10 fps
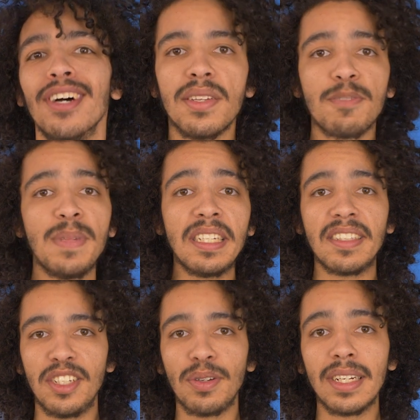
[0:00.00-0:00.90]
This means
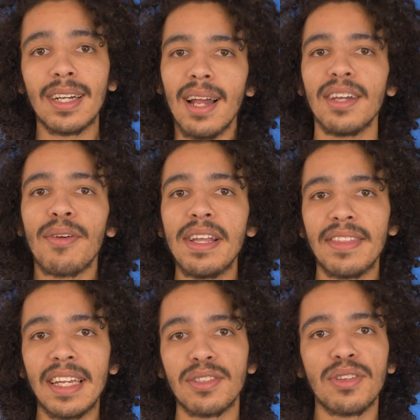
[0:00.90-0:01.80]
that you can color
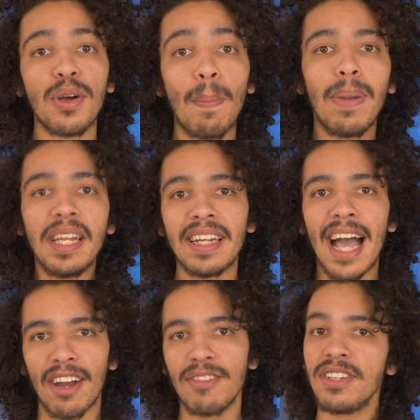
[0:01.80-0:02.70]
grade things to complete
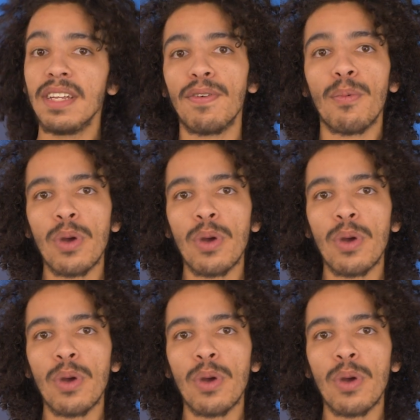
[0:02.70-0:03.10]
accuracy for